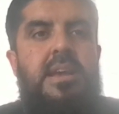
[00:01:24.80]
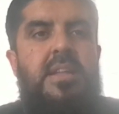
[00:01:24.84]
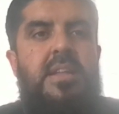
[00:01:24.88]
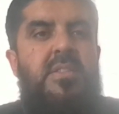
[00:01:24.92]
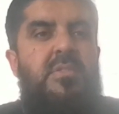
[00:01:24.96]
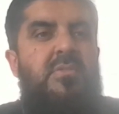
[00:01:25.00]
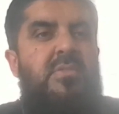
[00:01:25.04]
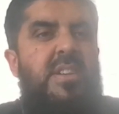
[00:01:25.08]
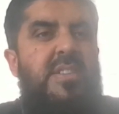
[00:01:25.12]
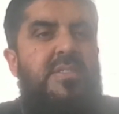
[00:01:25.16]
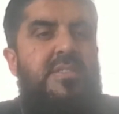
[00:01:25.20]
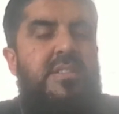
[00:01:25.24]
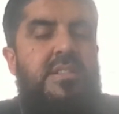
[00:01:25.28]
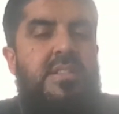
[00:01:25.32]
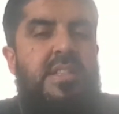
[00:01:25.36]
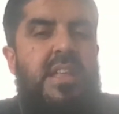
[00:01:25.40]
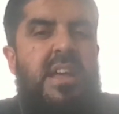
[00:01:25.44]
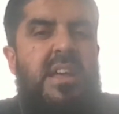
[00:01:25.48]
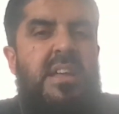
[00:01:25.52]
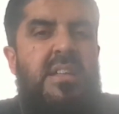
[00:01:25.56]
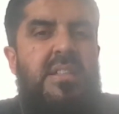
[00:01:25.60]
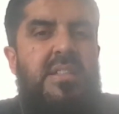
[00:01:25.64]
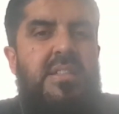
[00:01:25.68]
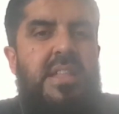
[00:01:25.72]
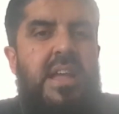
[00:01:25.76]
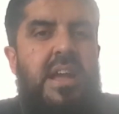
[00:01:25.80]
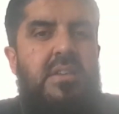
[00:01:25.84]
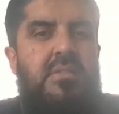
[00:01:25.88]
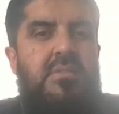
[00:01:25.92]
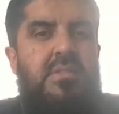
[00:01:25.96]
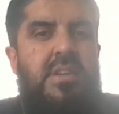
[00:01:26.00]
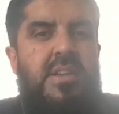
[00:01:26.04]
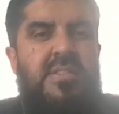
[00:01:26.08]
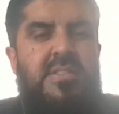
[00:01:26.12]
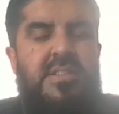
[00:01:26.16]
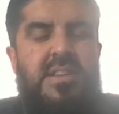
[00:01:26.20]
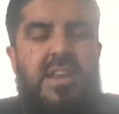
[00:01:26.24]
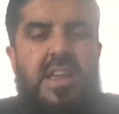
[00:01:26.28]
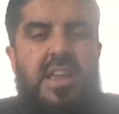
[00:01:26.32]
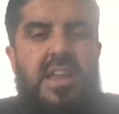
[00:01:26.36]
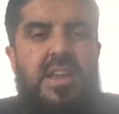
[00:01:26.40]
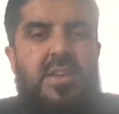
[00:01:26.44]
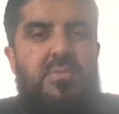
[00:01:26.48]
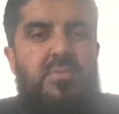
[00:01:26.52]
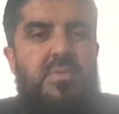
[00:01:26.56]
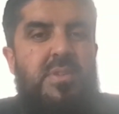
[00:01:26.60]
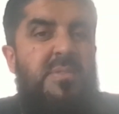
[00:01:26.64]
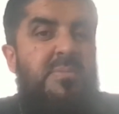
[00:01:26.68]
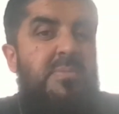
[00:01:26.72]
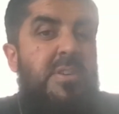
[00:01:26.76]
And the reason that that
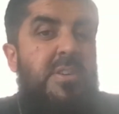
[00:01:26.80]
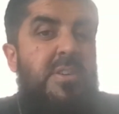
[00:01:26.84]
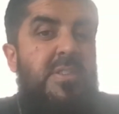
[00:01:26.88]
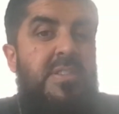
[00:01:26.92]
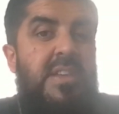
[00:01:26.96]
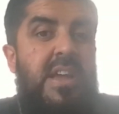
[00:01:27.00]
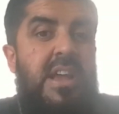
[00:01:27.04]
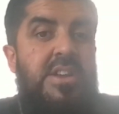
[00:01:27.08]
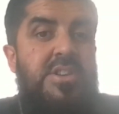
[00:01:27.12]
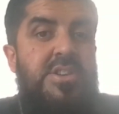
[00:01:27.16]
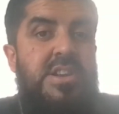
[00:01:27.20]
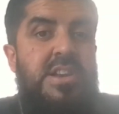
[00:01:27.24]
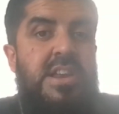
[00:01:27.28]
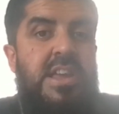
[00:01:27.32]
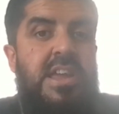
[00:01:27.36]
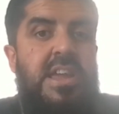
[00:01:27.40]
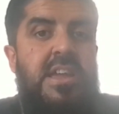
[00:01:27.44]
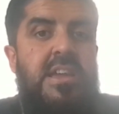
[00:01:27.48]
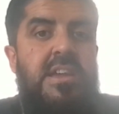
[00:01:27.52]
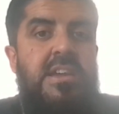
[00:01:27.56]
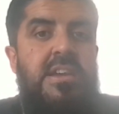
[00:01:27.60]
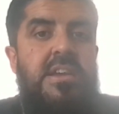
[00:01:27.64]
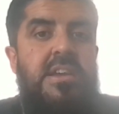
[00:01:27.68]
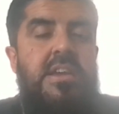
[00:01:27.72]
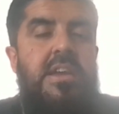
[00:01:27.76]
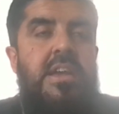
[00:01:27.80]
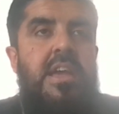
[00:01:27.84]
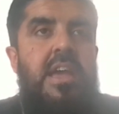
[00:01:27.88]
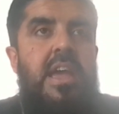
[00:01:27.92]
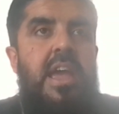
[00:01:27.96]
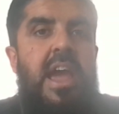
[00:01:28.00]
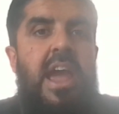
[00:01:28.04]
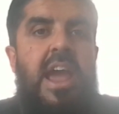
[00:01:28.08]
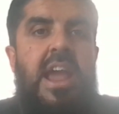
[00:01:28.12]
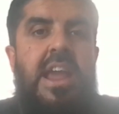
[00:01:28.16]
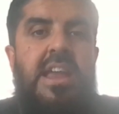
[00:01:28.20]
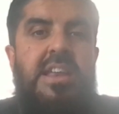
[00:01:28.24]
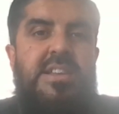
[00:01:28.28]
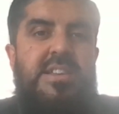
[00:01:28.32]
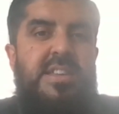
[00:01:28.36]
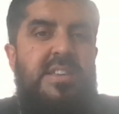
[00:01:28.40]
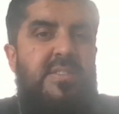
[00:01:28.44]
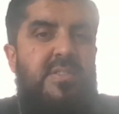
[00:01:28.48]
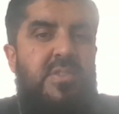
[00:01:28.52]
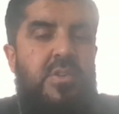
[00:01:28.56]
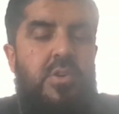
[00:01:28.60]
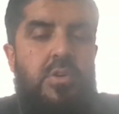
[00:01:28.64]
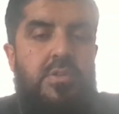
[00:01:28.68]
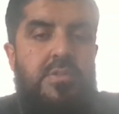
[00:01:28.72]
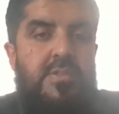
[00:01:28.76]
resonated was because actually hate
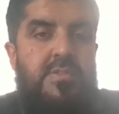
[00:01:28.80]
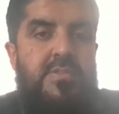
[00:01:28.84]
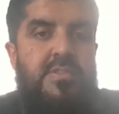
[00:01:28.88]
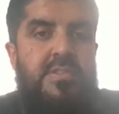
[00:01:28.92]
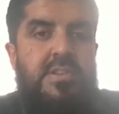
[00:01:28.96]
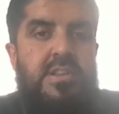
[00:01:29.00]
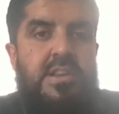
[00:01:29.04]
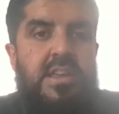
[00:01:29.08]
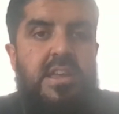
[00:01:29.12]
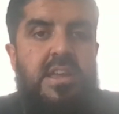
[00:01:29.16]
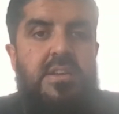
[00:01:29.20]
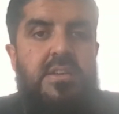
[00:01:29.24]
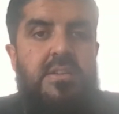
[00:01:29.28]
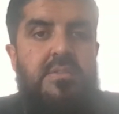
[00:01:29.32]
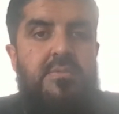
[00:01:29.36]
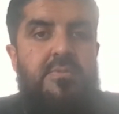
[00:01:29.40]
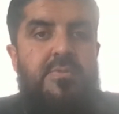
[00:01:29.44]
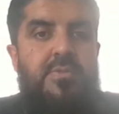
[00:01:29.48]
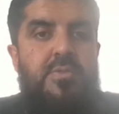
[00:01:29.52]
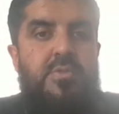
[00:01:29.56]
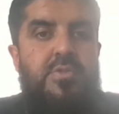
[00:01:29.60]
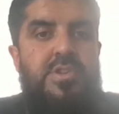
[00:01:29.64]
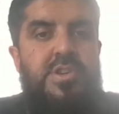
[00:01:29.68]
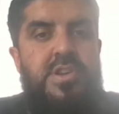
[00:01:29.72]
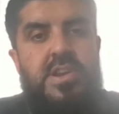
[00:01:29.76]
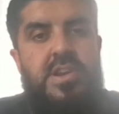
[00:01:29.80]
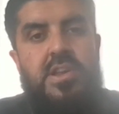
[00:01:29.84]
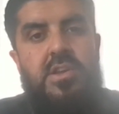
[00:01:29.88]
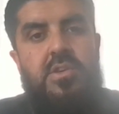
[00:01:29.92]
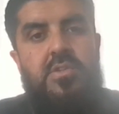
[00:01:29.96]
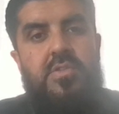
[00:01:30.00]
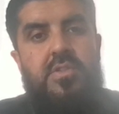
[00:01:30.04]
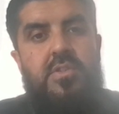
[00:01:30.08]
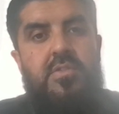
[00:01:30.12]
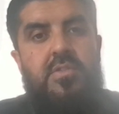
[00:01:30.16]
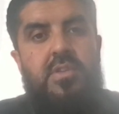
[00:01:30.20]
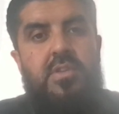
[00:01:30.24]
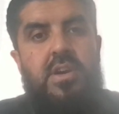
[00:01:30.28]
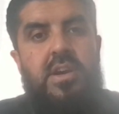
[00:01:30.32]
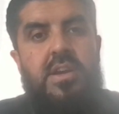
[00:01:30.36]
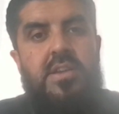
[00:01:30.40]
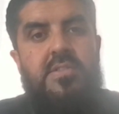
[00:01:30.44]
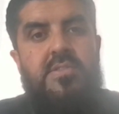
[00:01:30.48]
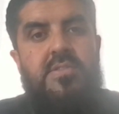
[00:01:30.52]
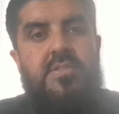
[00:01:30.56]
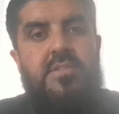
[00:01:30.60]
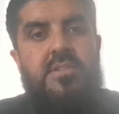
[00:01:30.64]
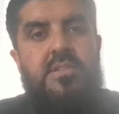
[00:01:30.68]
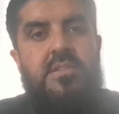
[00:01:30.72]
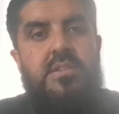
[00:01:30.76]
is constantly, unfortunately, on the
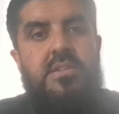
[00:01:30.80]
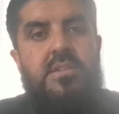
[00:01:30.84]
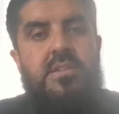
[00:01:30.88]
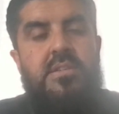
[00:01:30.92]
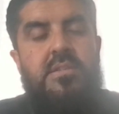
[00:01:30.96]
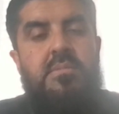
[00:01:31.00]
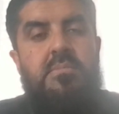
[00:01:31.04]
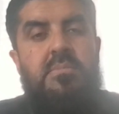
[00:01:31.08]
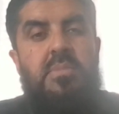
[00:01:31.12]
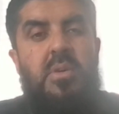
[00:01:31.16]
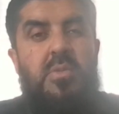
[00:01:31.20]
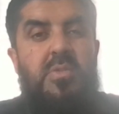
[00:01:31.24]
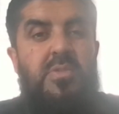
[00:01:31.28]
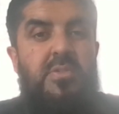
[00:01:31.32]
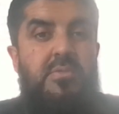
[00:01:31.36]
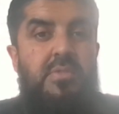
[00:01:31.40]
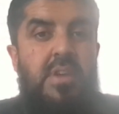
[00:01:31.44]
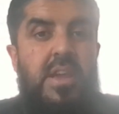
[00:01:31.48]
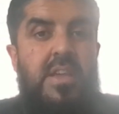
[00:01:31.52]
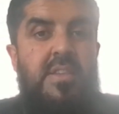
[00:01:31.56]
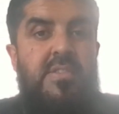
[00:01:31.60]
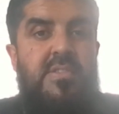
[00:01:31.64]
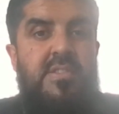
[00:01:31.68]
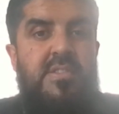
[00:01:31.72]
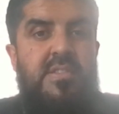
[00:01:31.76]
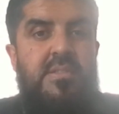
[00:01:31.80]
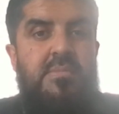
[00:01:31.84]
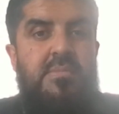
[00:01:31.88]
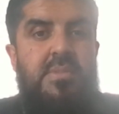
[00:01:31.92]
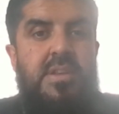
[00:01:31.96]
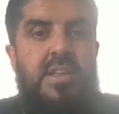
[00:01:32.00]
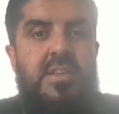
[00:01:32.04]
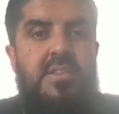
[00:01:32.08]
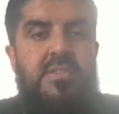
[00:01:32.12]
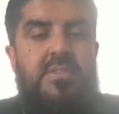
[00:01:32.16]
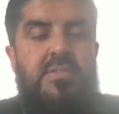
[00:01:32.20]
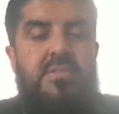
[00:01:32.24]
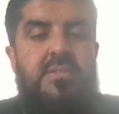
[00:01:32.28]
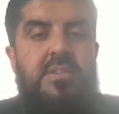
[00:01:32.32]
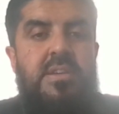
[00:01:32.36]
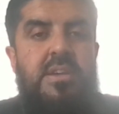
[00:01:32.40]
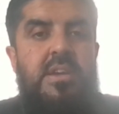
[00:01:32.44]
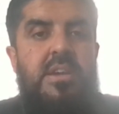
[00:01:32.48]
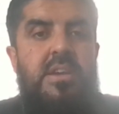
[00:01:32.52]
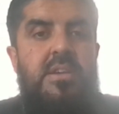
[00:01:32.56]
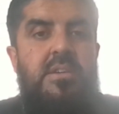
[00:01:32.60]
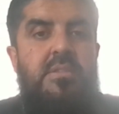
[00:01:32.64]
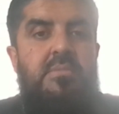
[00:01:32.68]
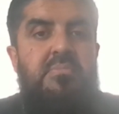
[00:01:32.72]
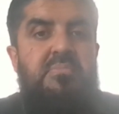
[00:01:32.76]
rise both racism in its
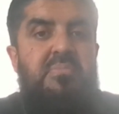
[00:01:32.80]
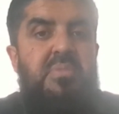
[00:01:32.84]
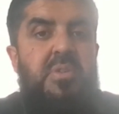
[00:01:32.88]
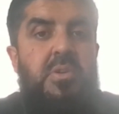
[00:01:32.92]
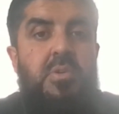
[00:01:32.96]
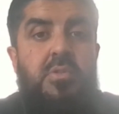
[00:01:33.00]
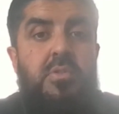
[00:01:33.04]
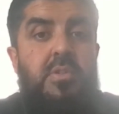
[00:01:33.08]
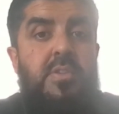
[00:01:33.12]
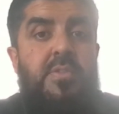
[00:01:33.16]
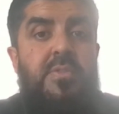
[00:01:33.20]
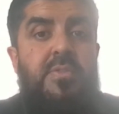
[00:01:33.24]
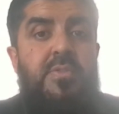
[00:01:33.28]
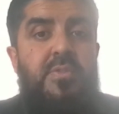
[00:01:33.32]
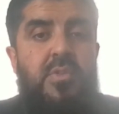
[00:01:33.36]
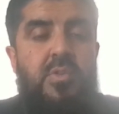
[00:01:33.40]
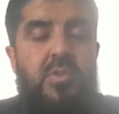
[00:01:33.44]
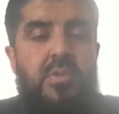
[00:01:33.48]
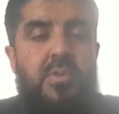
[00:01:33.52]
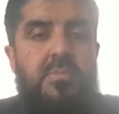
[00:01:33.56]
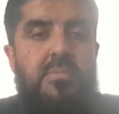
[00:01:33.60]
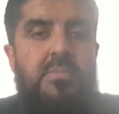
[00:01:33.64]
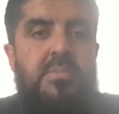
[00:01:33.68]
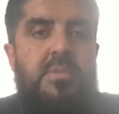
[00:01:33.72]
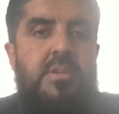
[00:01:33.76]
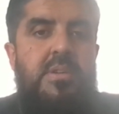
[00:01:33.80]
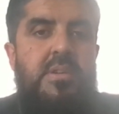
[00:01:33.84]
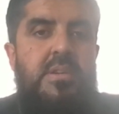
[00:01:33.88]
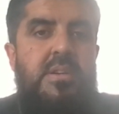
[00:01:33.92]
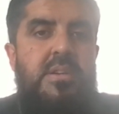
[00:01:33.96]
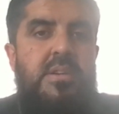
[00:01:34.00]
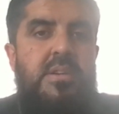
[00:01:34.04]
purest form,